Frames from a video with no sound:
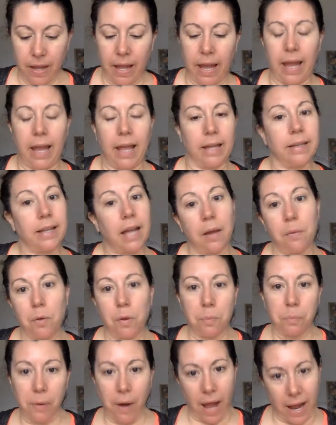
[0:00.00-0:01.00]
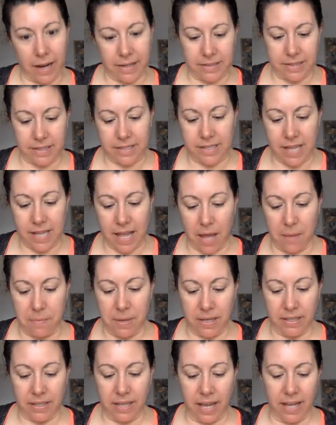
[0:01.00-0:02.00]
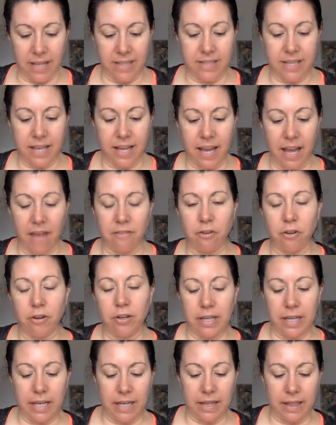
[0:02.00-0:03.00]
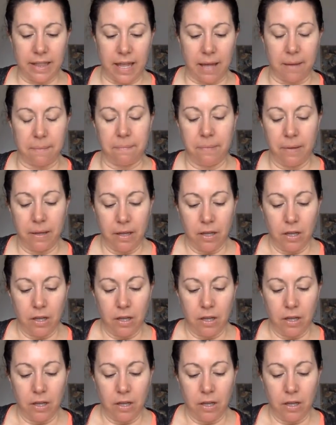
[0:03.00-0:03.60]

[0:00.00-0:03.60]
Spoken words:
And I will practice them in case I ever need them